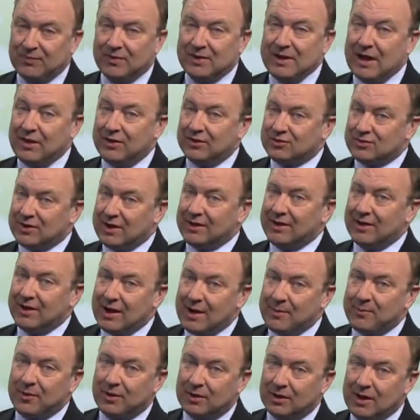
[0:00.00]
Now, the trailing
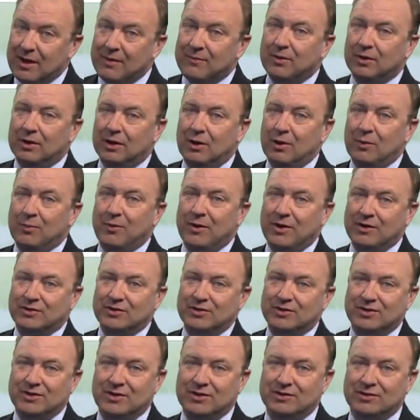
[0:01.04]
upper level low
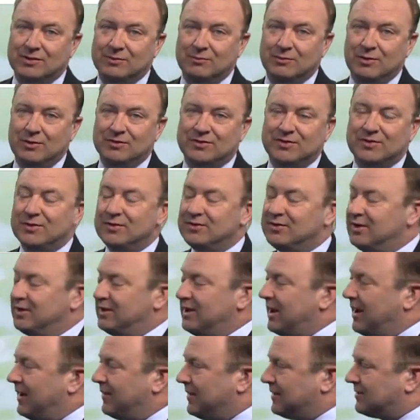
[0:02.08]
pressure system moves through today,